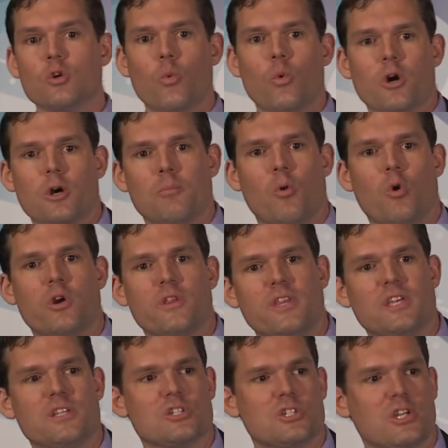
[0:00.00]
to work more on
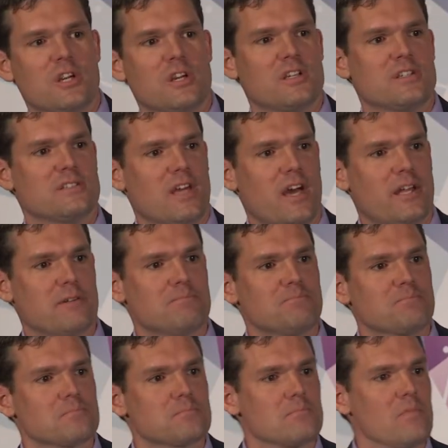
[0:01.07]
the engineering side.
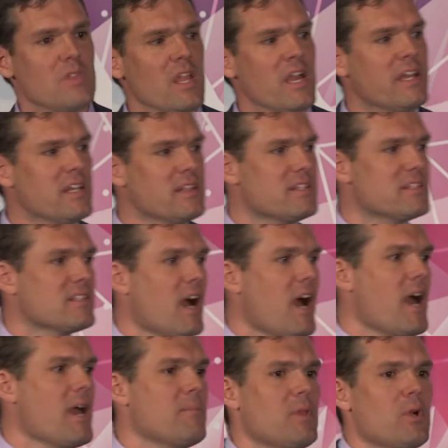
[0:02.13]
And at the
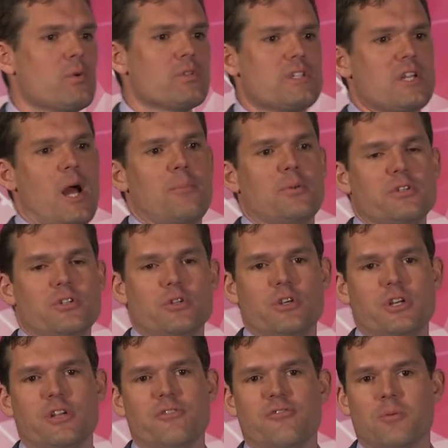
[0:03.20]
time, there was an
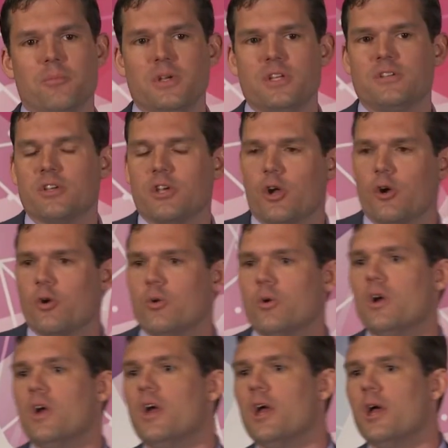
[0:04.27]
opportunity for me to go
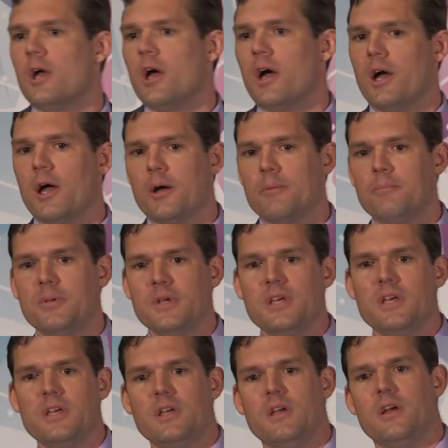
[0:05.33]

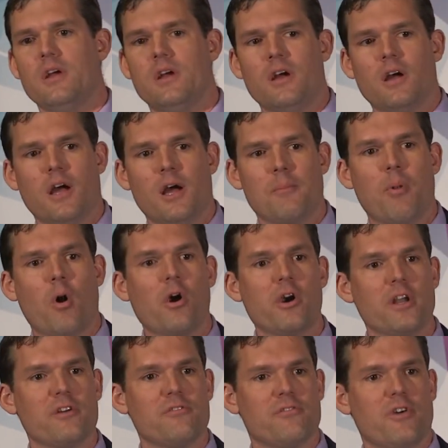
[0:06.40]
be
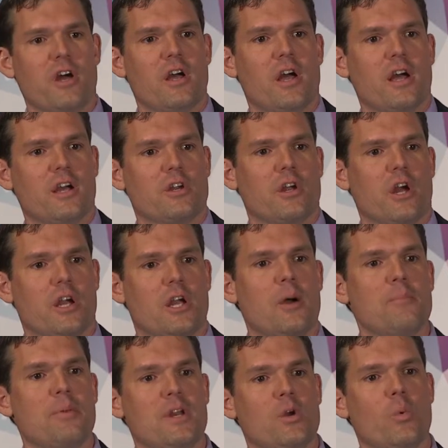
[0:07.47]
part of a
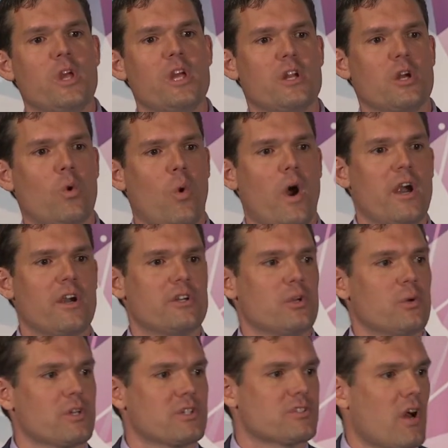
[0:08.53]
company we had acquired
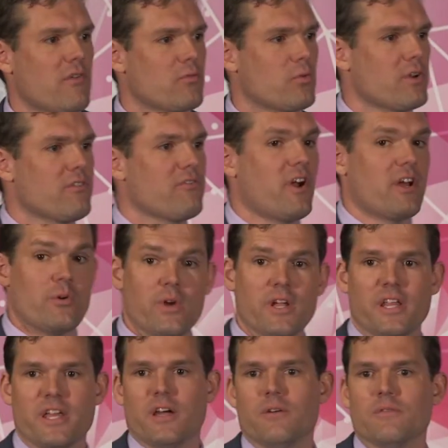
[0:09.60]
doing software-defined
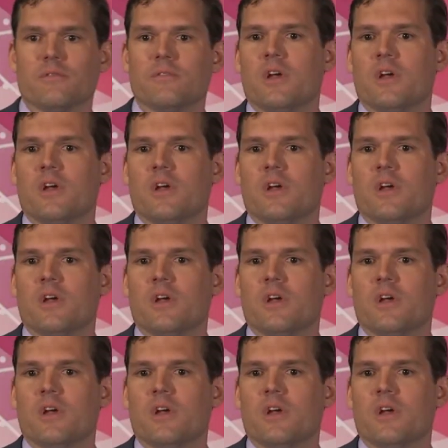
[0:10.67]
radio.